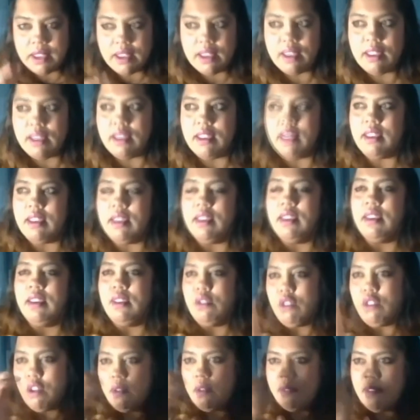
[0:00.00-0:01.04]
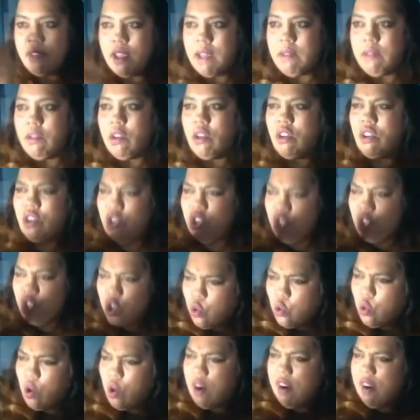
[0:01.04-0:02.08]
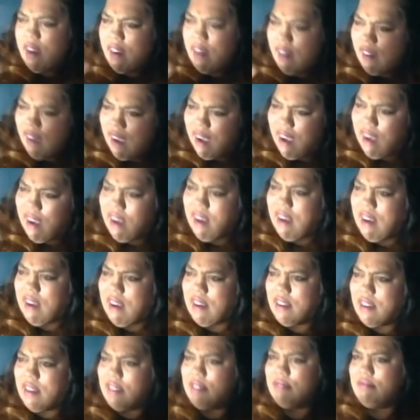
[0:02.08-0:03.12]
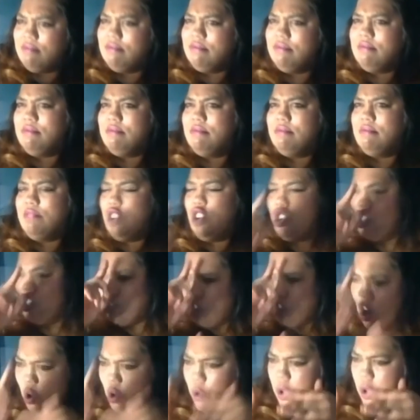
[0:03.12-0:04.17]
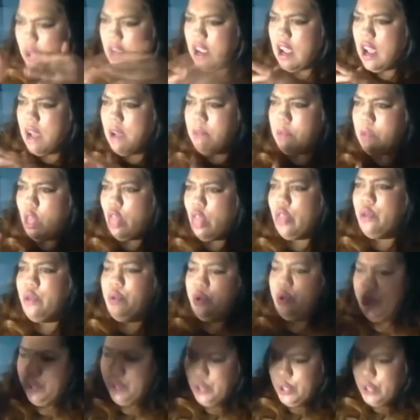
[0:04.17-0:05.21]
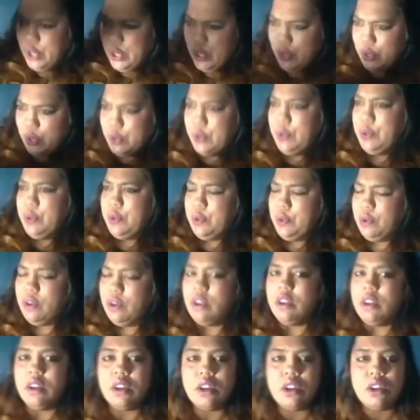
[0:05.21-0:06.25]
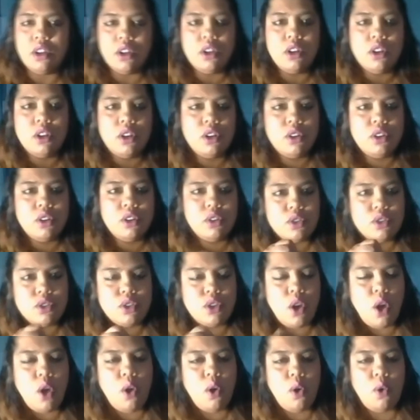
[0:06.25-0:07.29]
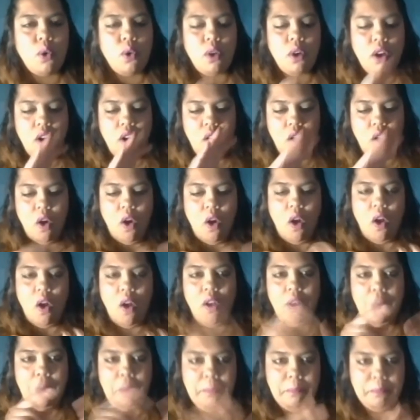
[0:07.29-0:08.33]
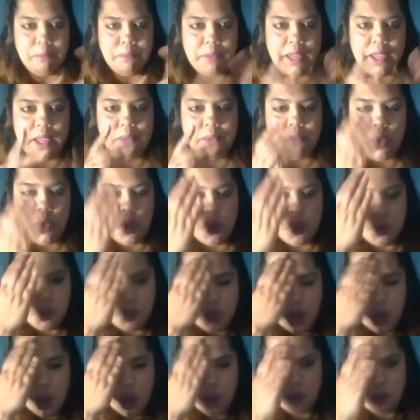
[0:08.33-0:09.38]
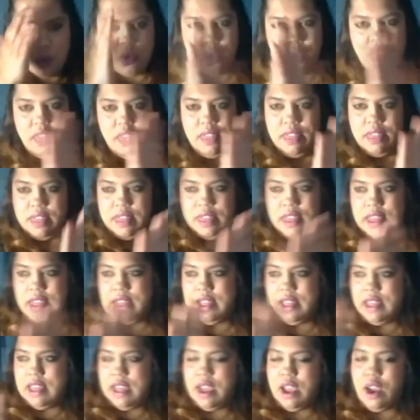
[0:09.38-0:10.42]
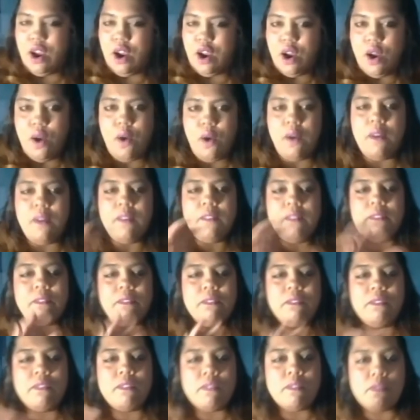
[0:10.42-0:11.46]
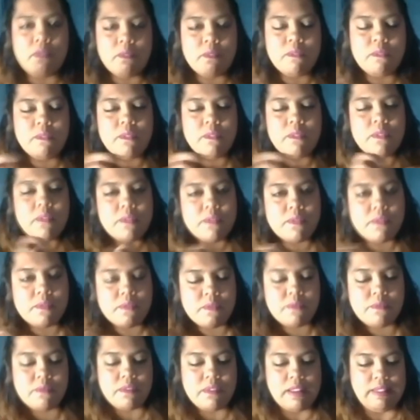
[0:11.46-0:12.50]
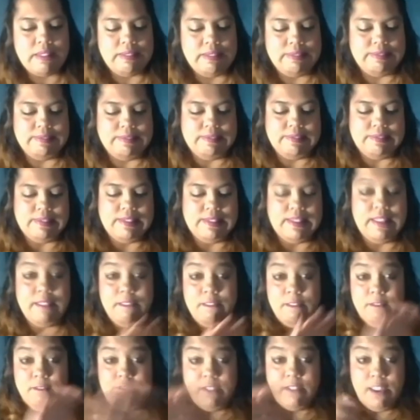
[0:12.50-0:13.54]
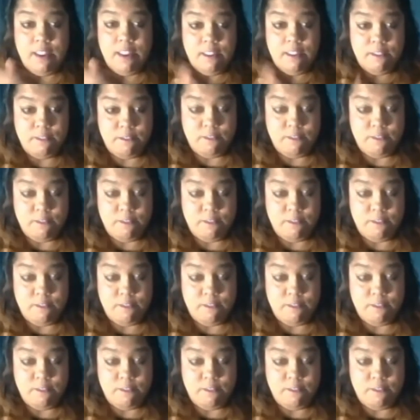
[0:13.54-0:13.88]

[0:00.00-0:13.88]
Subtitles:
so that each and every being, each and every incarnation of God is given the full opportunity to know their freedom, to live that freedom, to be fed, to be clothed, to be housed,